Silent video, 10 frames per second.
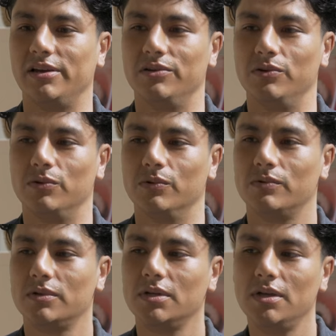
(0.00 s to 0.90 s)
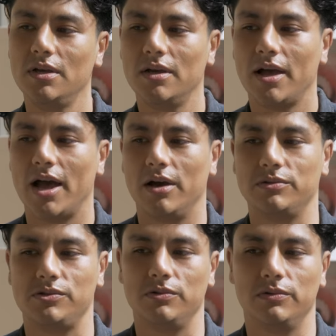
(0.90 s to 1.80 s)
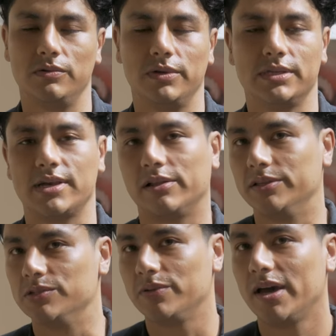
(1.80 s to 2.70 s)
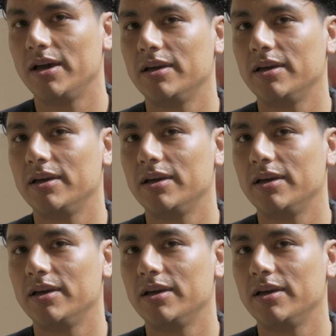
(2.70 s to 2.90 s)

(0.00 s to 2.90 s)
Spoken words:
I knew how to exactly do that.